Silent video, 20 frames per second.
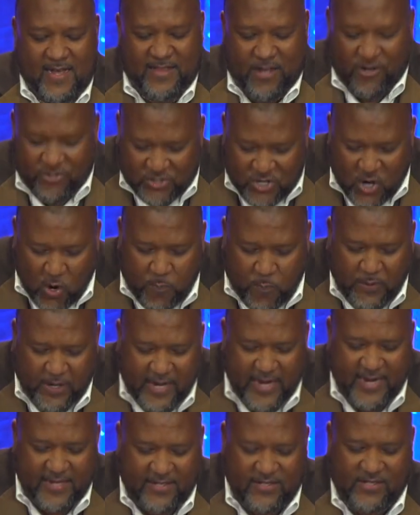There's no
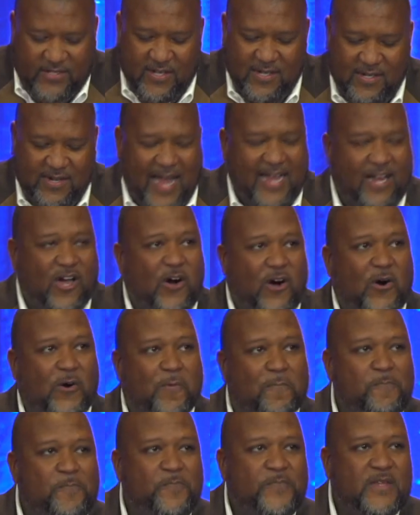place like
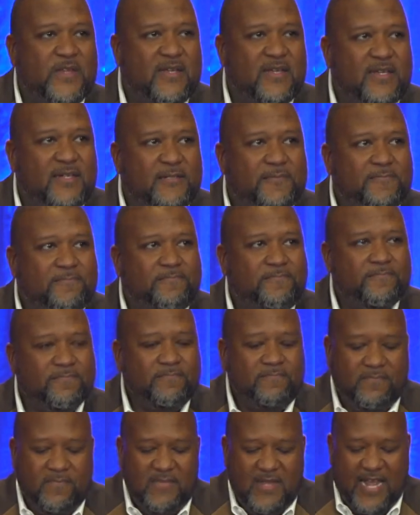home.
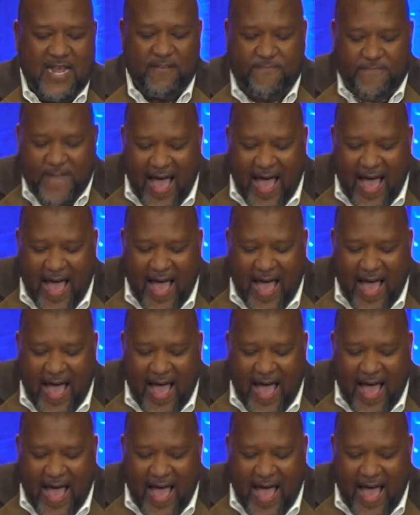In